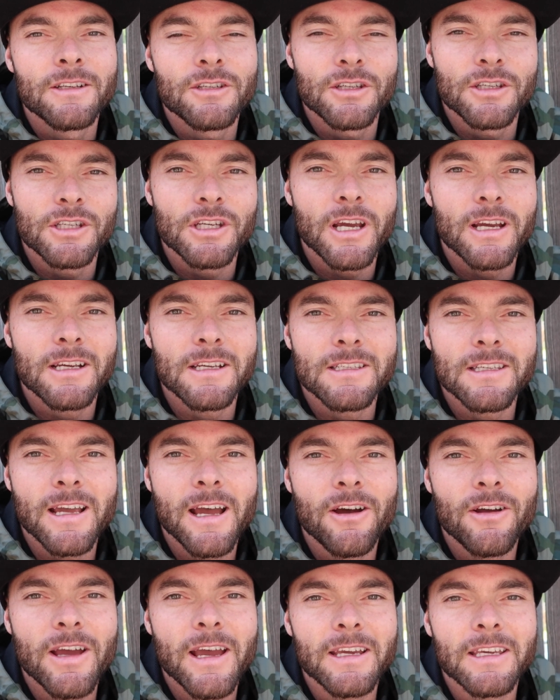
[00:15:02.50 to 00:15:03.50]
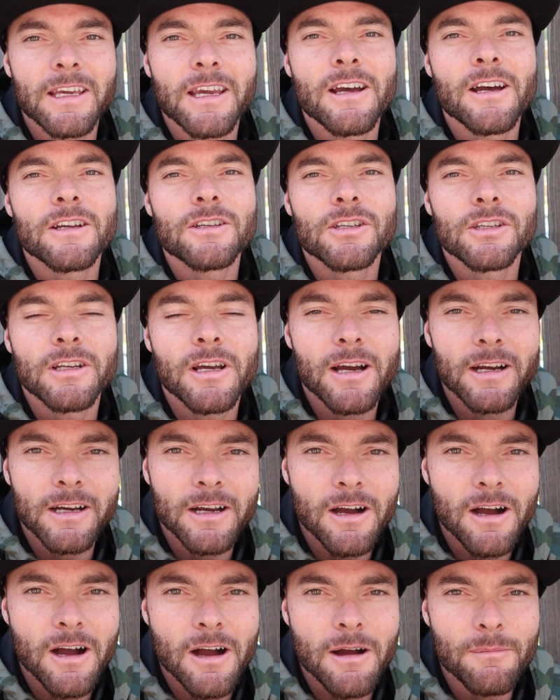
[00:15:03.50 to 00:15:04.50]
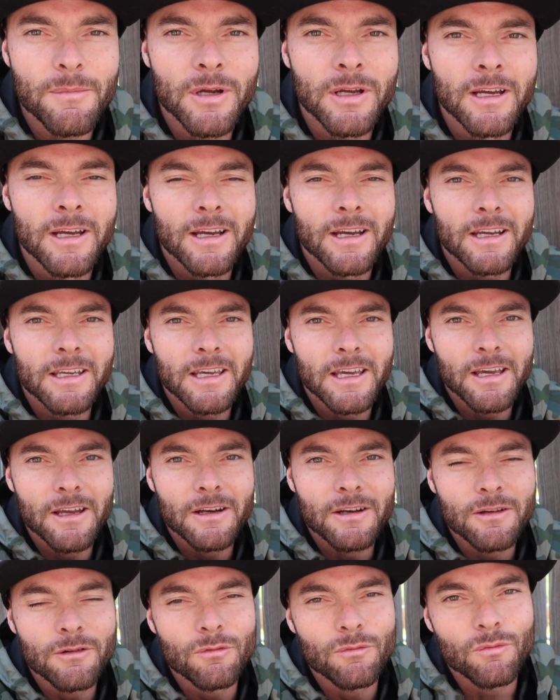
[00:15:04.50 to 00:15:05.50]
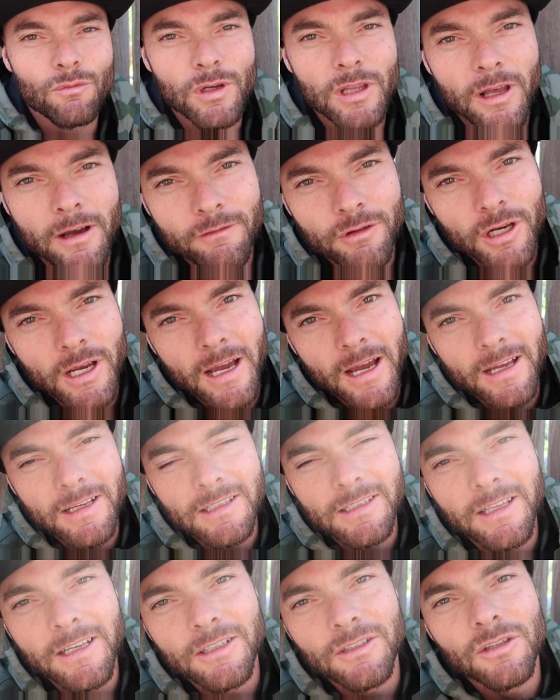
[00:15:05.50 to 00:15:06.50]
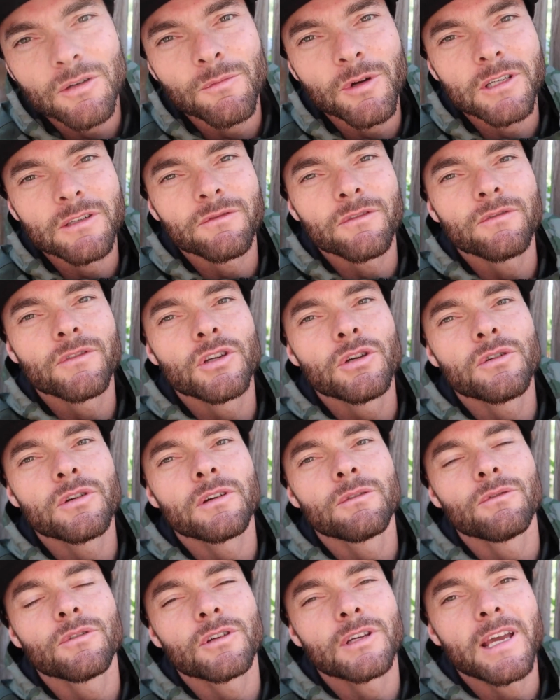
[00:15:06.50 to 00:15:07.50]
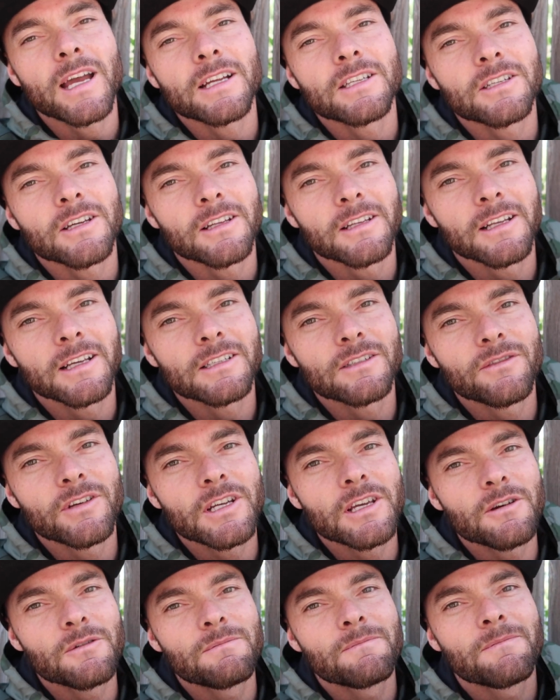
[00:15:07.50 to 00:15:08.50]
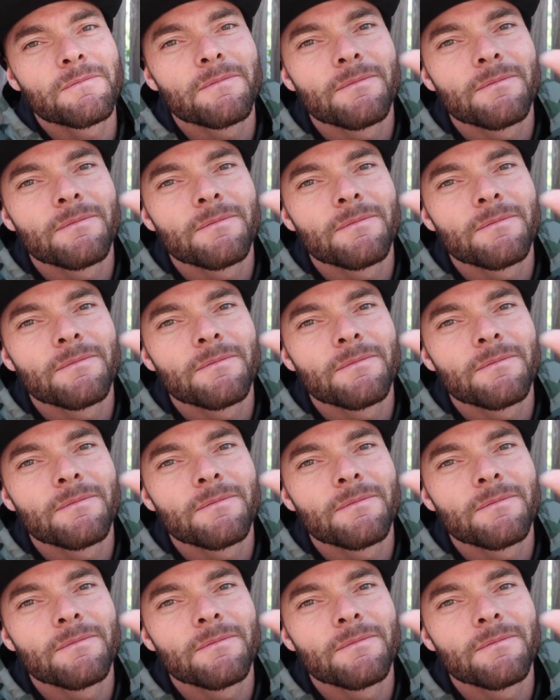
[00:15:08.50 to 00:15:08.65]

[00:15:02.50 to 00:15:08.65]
just check us out at gethushin.com. Again, we love you guys. Thanks so much for viewing. We'll catch you on the next video.